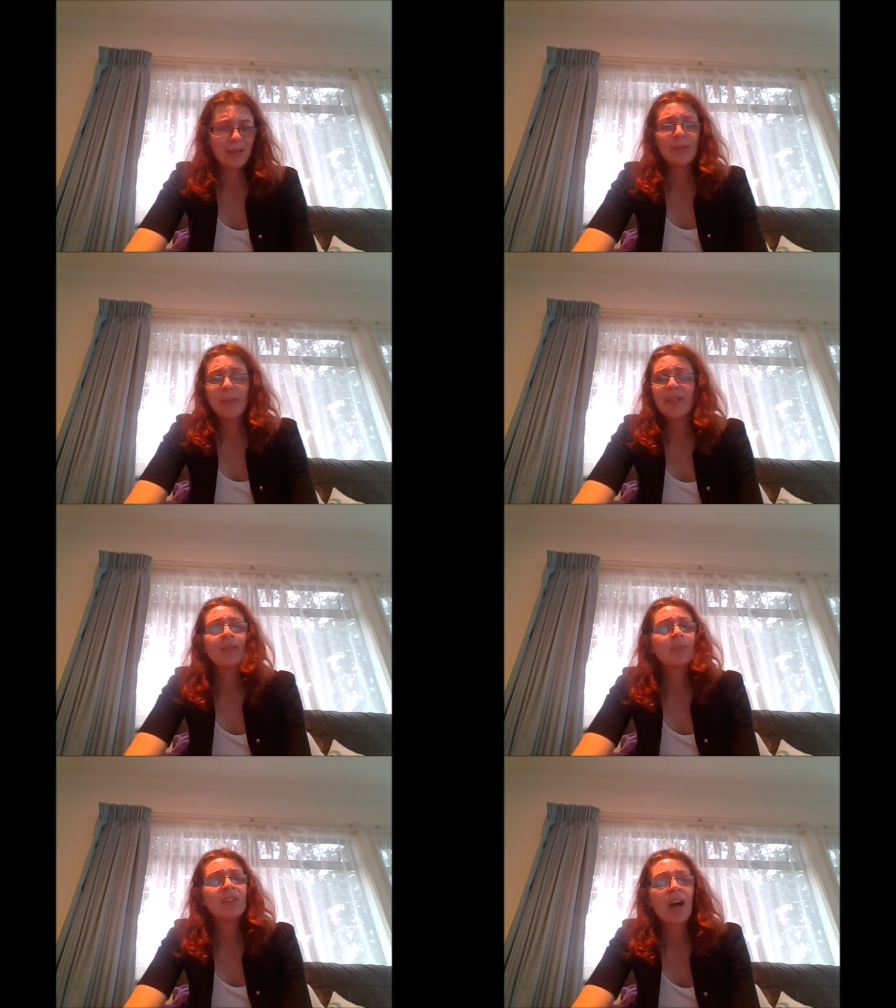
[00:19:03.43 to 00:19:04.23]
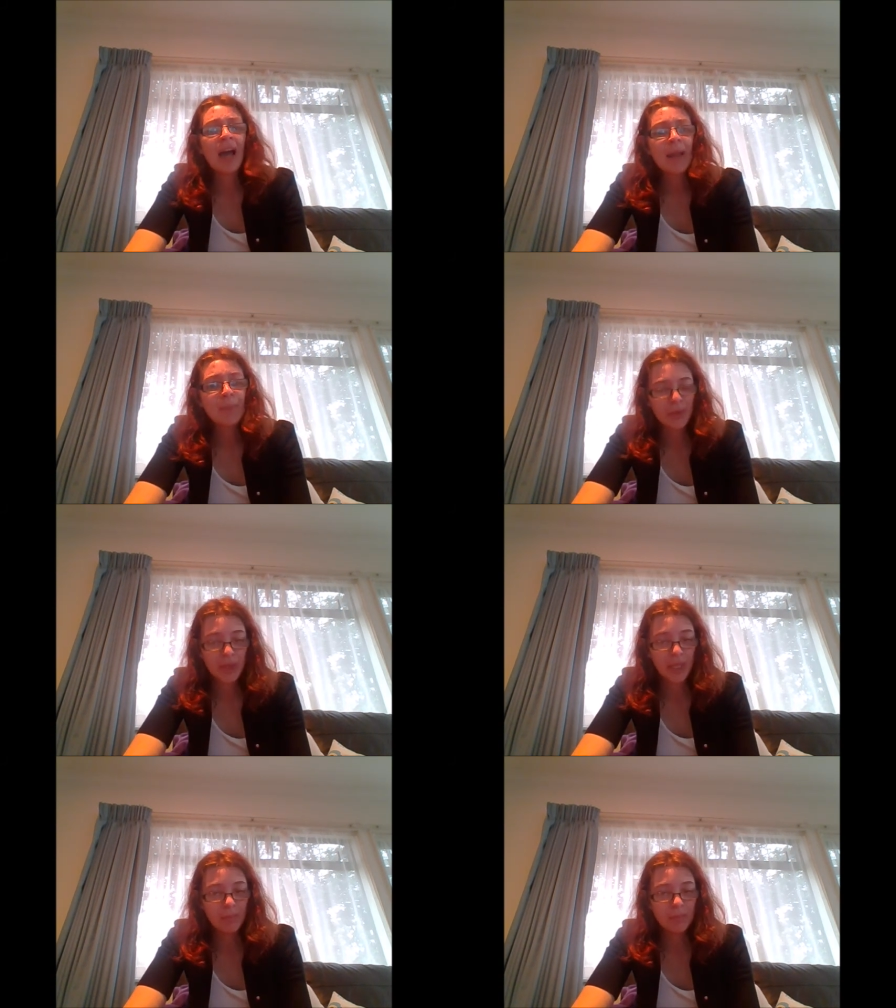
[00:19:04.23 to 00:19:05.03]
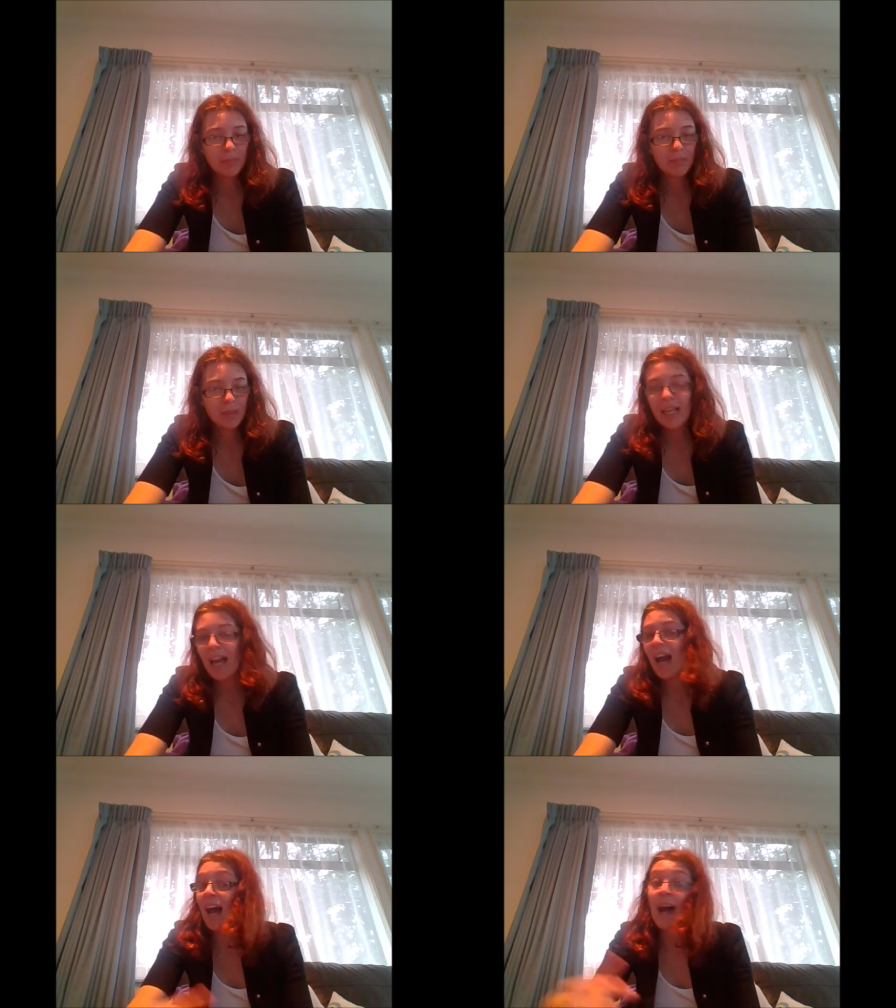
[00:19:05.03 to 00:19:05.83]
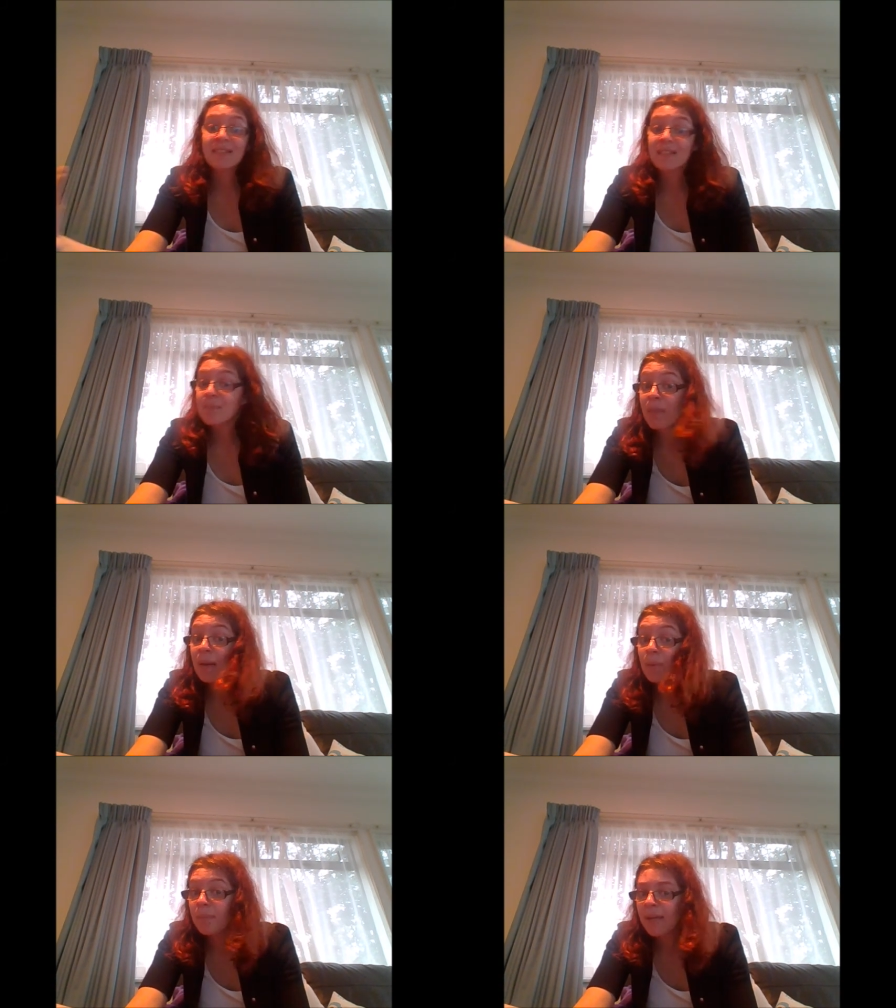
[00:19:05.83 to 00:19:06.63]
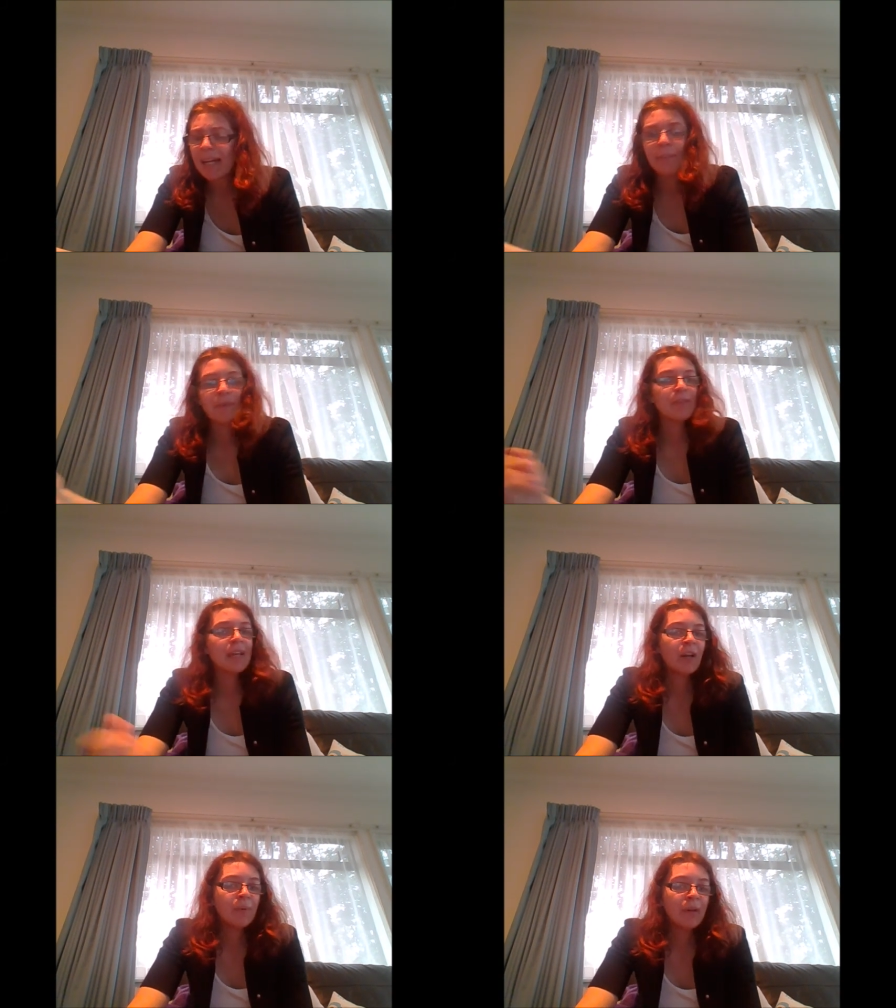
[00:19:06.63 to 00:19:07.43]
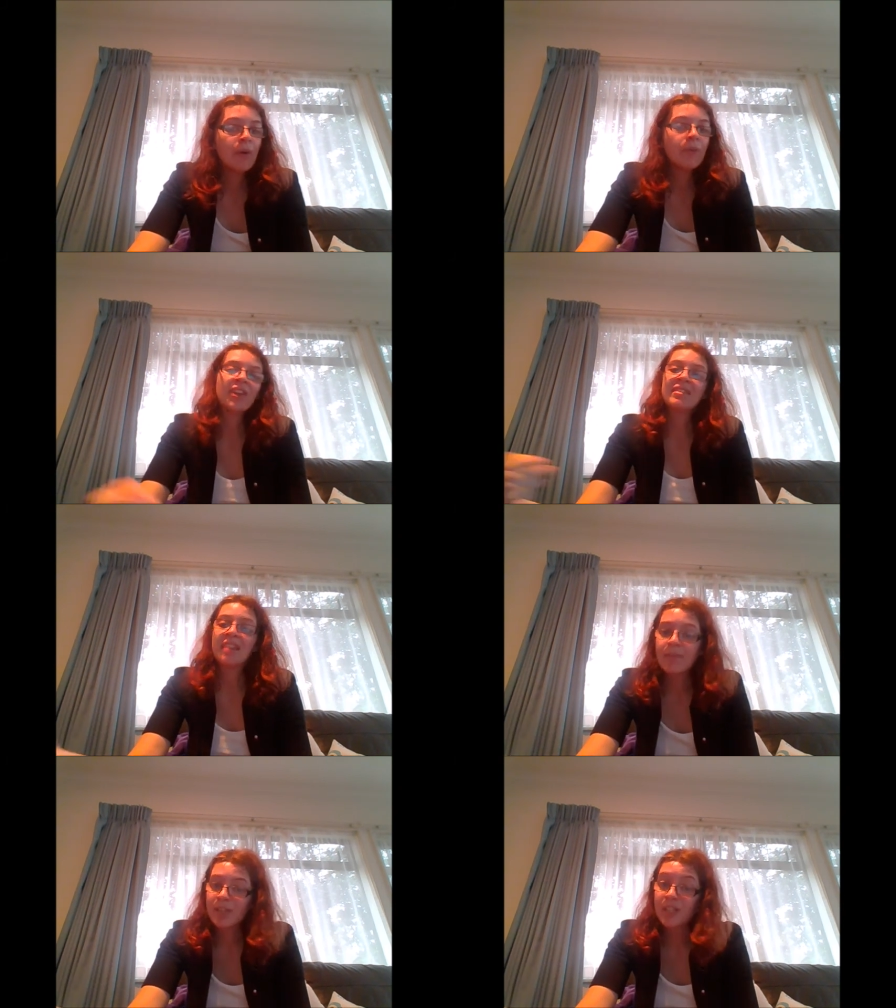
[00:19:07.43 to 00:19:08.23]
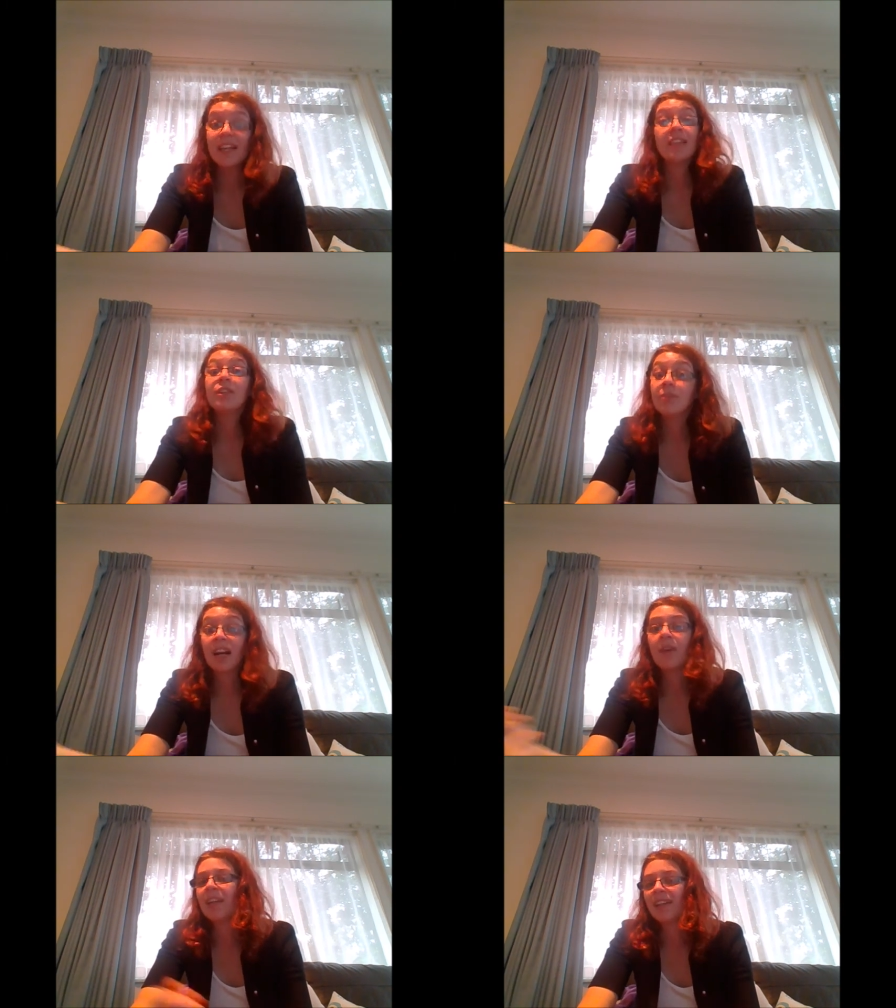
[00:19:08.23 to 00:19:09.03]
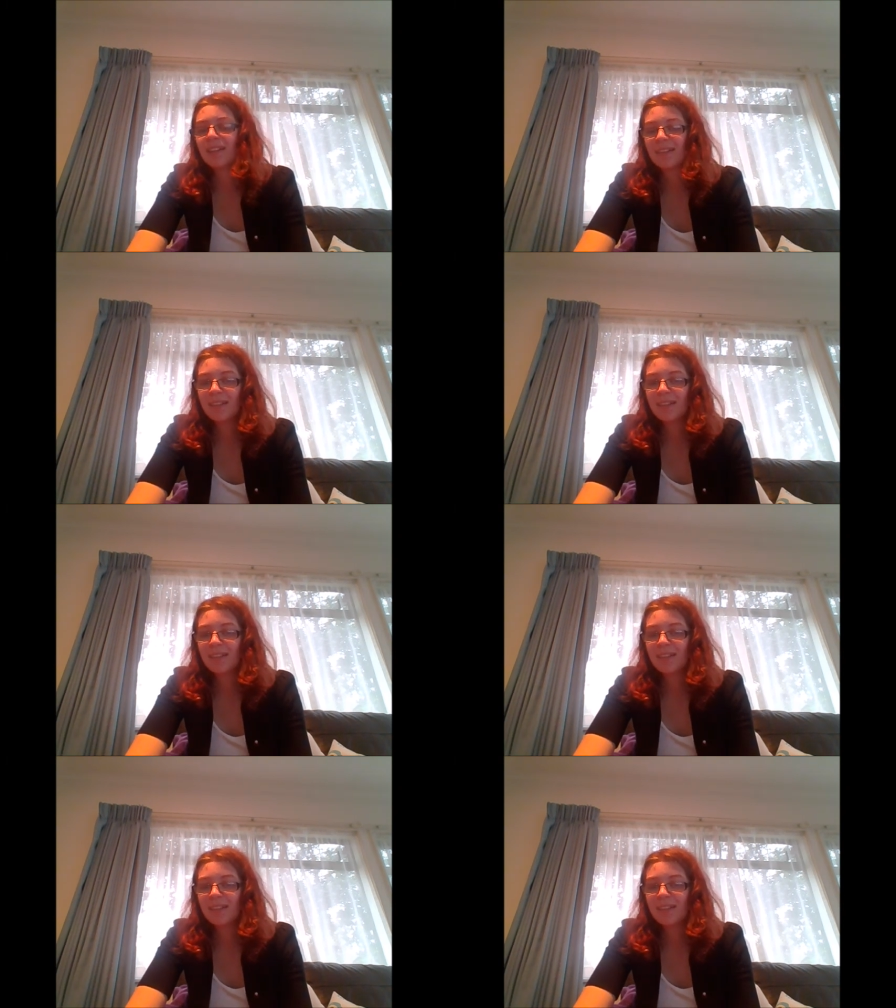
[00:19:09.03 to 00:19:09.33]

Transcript: Spend some time with them. Ask them if they want to meet up. If they go no, say tough shit, you're coming.